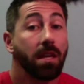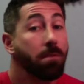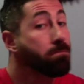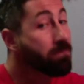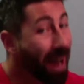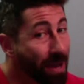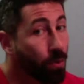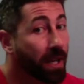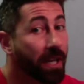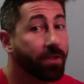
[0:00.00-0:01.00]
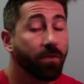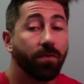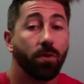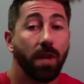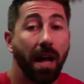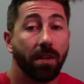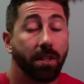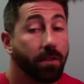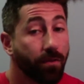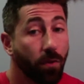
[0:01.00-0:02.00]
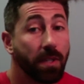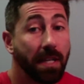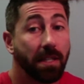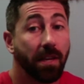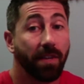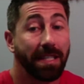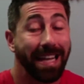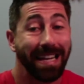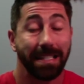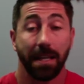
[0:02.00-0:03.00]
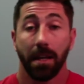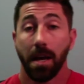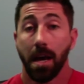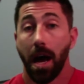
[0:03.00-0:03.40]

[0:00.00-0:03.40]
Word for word: you might want to get your food allergies or food sensitivities tested.